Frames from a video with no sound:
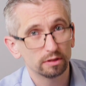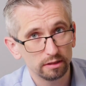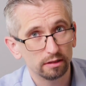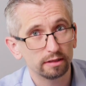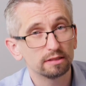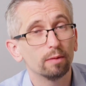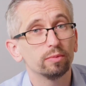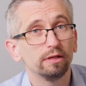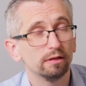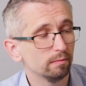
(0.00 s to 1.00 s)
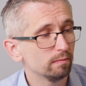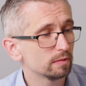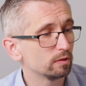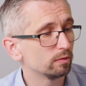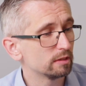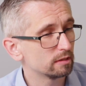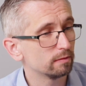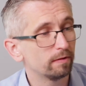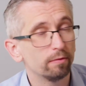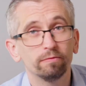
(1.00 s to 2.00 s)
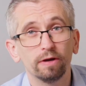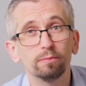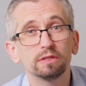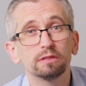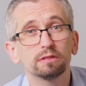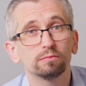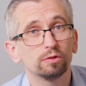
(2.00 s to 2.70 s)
see an example here. So this is a very famous